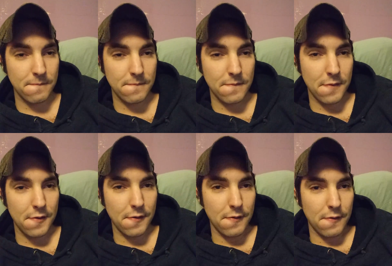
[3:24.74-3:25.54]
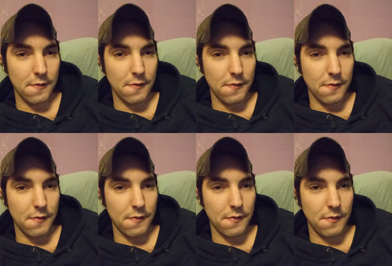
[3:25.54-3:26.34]

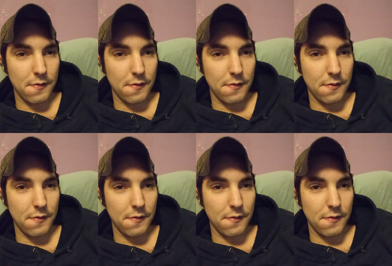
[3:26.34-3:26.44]
(no one is talking)